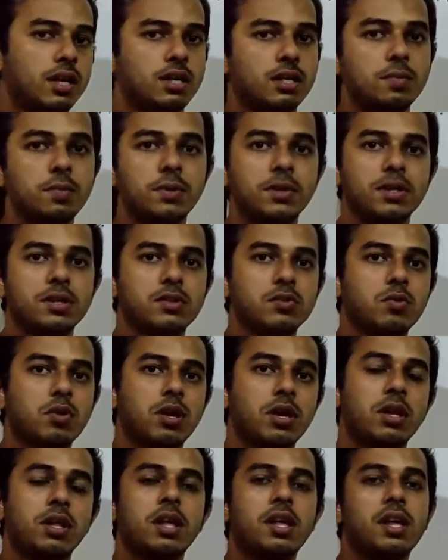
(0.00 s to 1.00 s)
meter
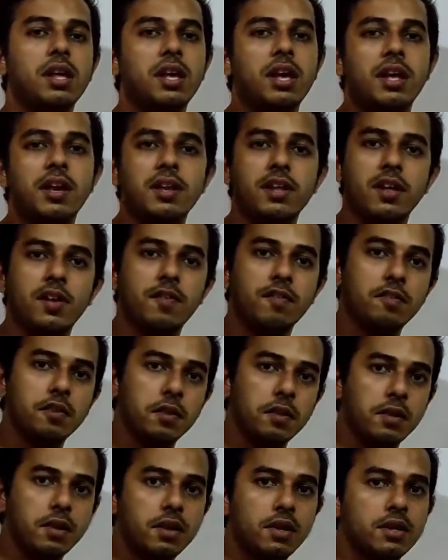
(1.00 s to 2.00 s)
square. Area of
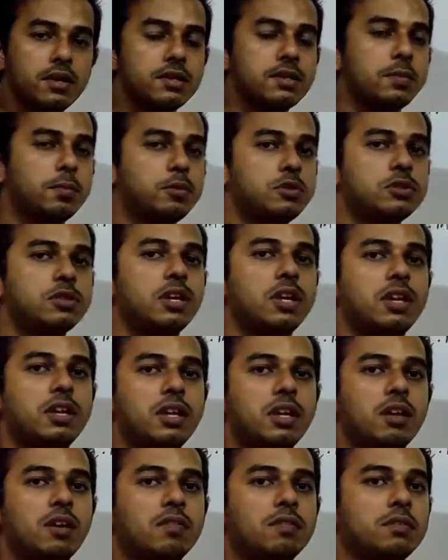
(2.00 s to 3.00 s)
the, suppose
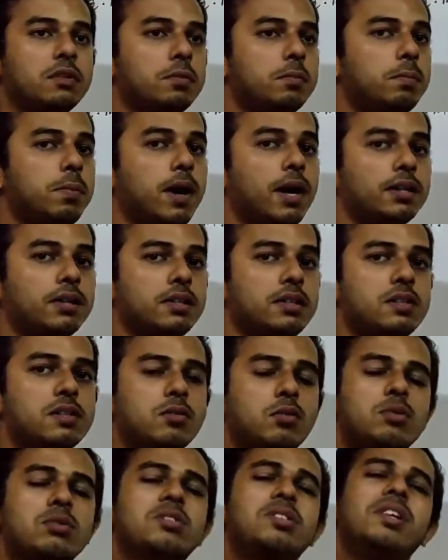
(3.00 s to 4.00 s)
area of the path is
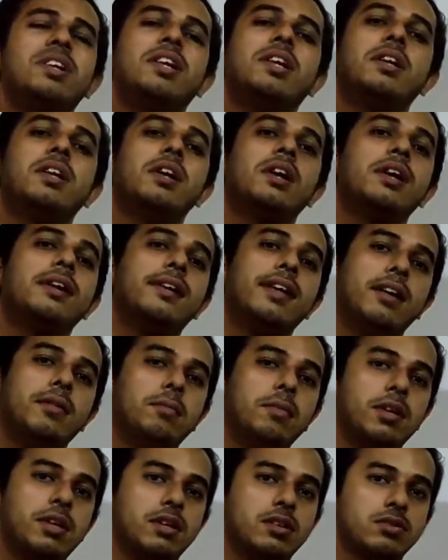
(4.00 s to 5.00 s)
considered
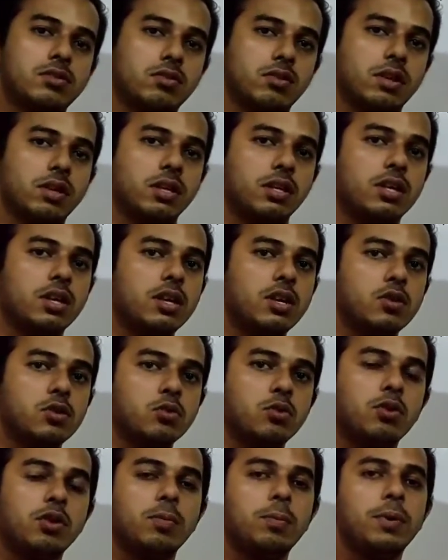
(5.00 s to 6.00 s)
10 meter square.
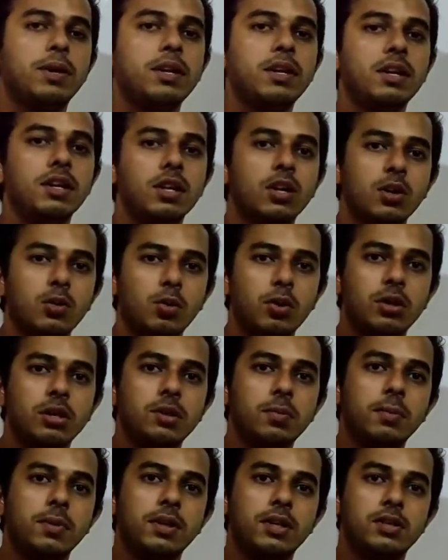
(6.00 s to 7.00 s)
So remaining
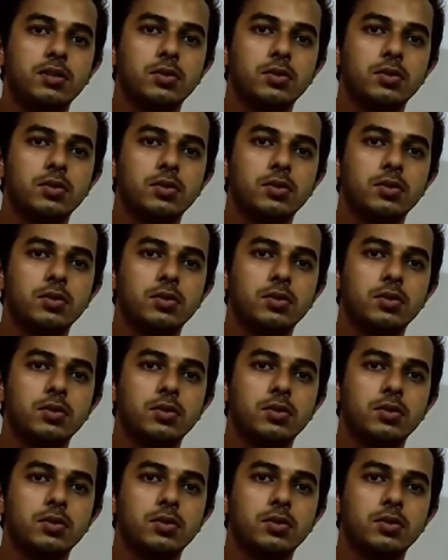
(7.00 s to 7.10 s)
20 meter